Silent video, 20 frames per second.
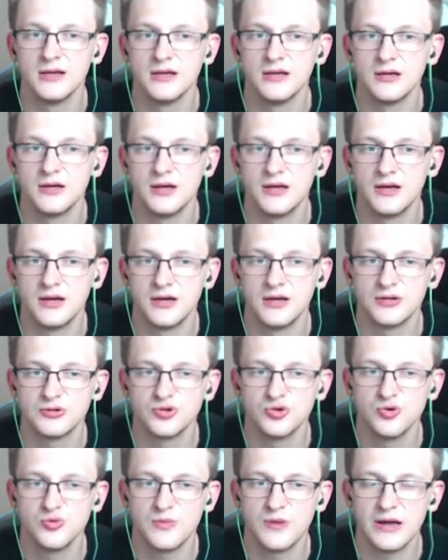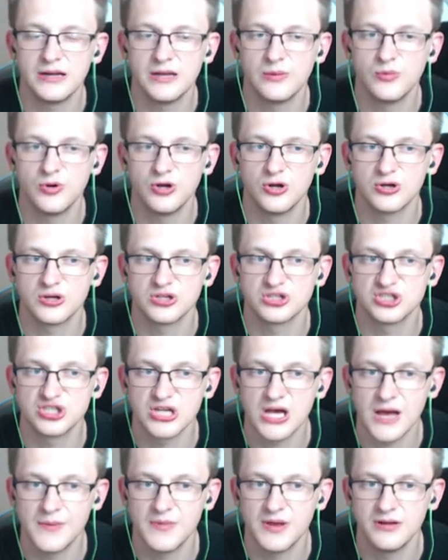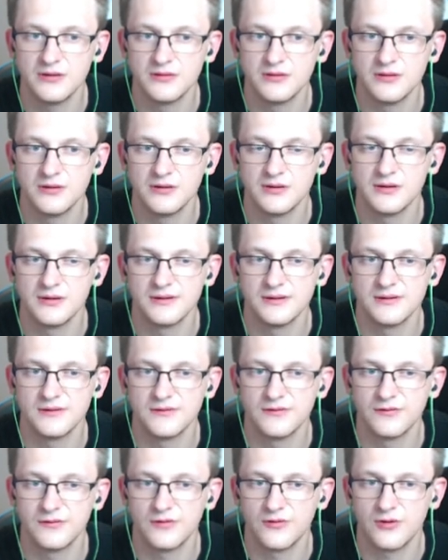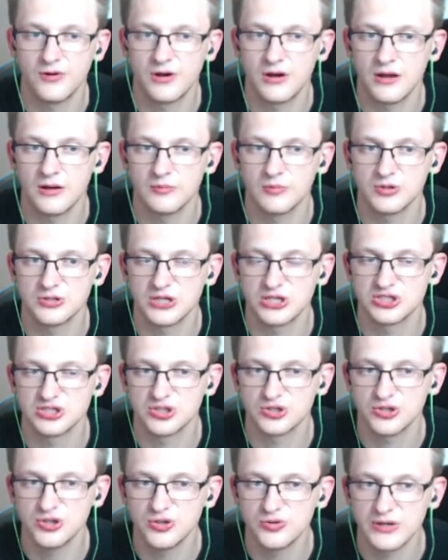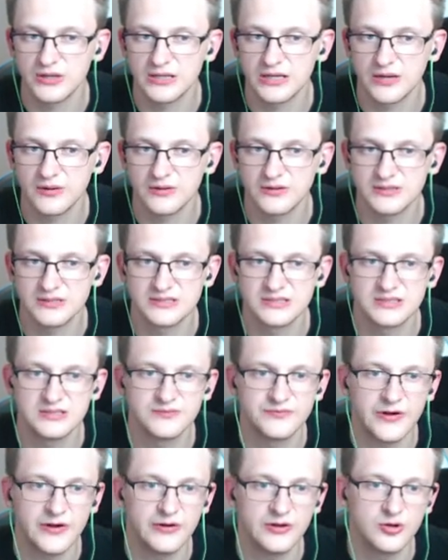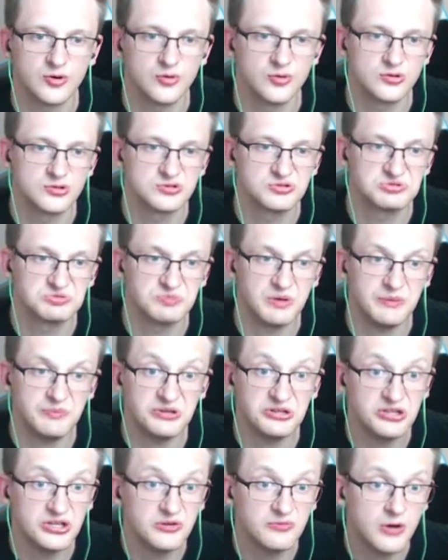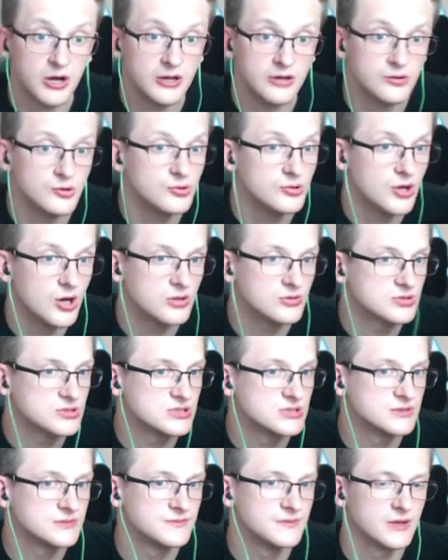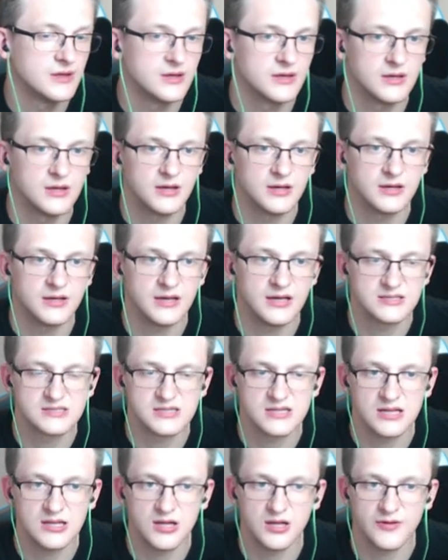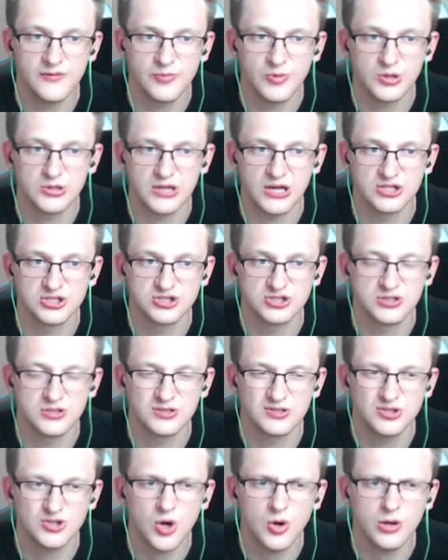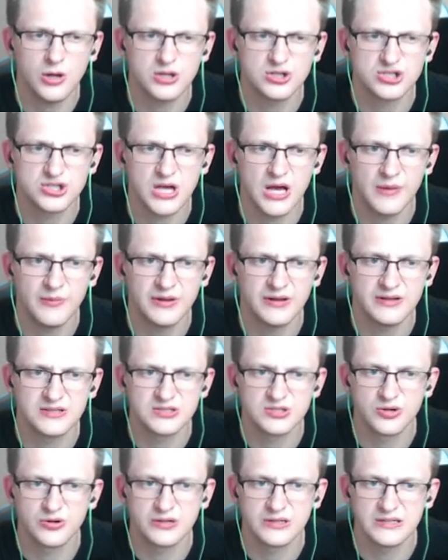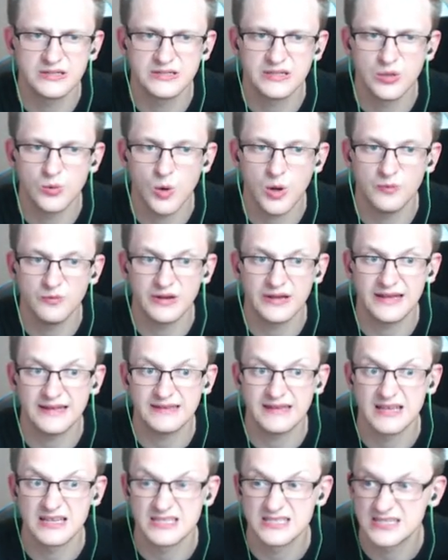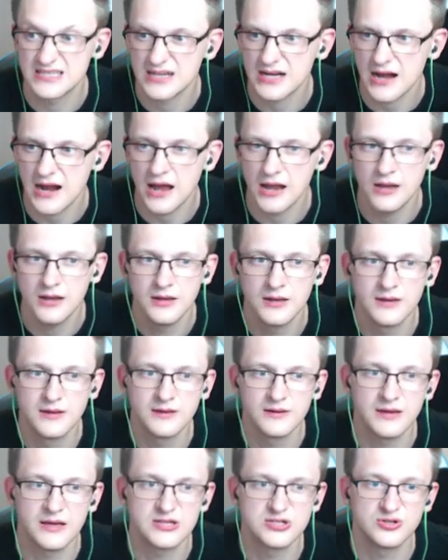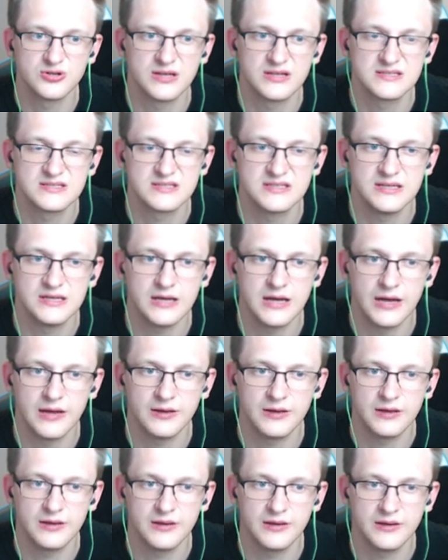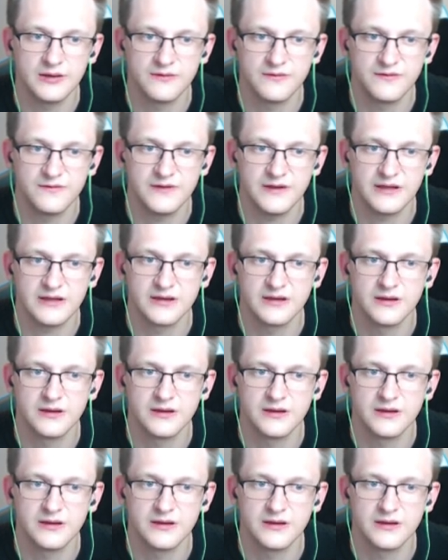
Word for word: uh, two mana Murloc in Shaman for a potential Curator is very cool. So maybe tier one, who knows? Has a lot of potential. Token Shaman is currently tier one. We're getting Thrall, as you can see, I, in thick